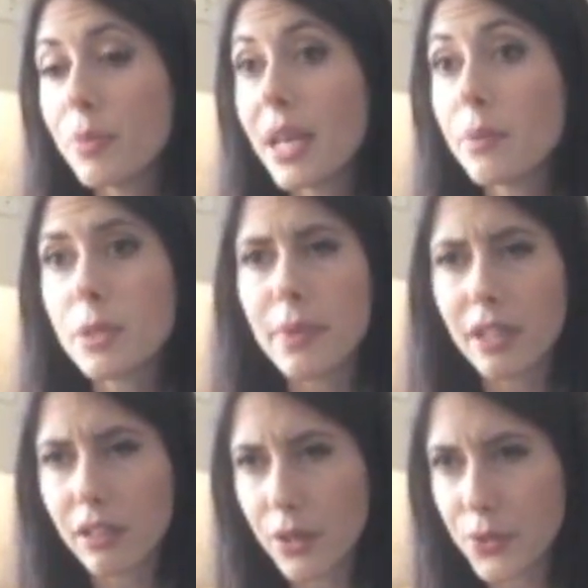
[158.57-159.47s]
been able to
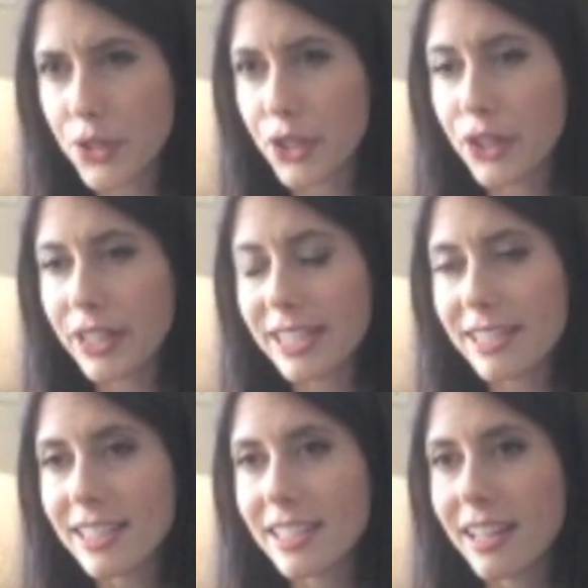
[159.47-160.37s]
been closer
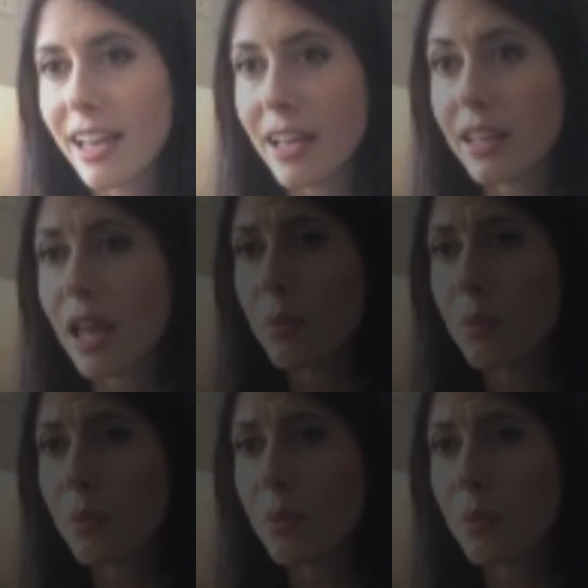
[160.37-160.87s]
and a